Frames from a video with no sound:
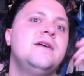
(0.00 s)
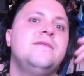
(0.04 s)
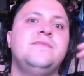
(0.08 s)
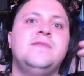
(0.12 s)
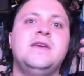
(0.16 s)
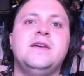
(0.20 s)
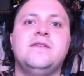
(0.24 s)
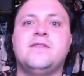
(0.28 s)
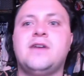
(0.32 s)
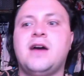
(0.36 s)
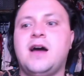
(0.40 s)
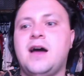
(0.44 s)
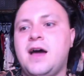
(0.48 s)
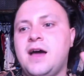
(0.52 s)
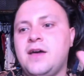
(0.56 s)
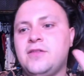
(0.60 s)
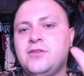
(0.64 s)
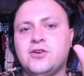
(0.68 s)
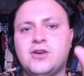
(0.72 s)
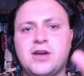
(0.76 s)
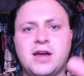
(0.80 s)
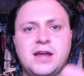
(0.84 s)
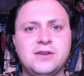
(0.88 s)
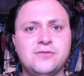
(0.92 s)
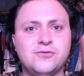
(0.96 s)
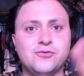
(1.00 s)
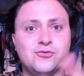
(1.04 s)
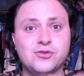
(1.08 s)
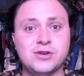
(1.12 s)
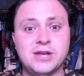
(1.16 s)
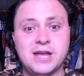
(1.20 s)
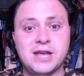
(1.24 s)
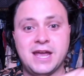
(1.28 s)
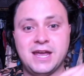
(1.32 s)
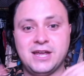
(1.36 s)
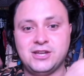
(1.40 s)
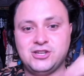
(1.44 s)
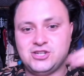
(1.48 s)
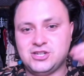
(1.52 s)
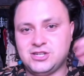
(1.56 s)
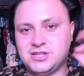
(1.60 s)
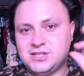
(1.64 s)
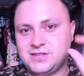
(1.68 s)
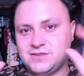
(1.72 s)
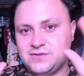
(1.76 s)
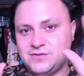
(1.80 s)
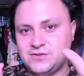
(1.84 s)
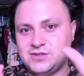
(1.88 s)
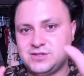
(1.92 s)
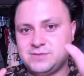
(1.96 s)
They've got other kind of
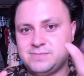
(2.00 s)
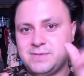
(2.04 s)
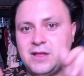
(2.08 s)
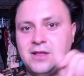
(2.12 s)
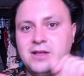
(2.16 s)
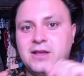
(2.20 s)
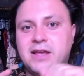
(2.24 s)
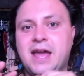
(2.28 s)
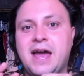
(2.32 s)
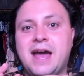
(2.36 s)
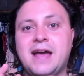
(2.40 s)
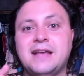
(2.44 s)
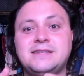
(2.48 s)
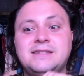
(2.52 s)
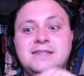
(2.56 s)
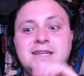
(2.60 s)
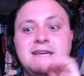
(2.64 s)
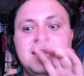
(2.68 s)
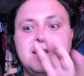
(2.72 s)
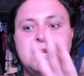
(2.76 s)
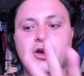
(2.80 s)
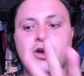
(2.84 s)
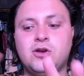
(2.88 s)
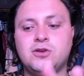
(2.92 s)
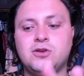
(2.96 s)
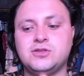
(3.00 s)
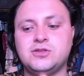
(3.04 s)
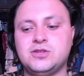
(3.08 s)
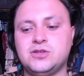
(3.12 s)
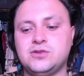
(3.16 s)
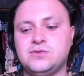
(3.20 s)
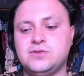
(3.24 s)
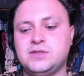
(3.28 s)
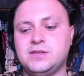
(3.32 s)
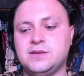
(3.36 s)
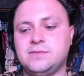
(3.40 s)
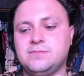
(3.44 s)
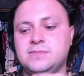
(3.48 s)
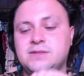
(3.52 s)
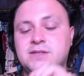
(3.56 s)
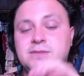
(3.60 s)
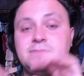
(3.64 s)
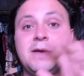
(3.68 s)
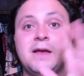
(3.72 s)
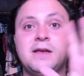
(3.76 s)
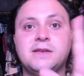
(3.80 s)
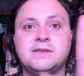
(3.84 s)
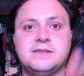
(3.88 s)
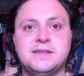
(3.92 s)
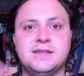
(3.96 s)
reagents for spell casting and also some
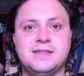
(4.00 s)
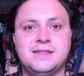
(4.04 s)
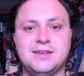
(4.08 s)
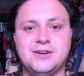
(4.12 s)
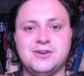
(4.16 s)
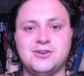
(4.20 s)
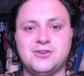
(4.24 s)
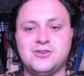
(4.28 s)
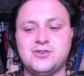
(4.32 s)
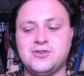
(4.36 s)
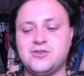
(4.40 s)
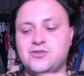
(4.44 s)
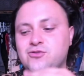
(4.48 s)
spells that they're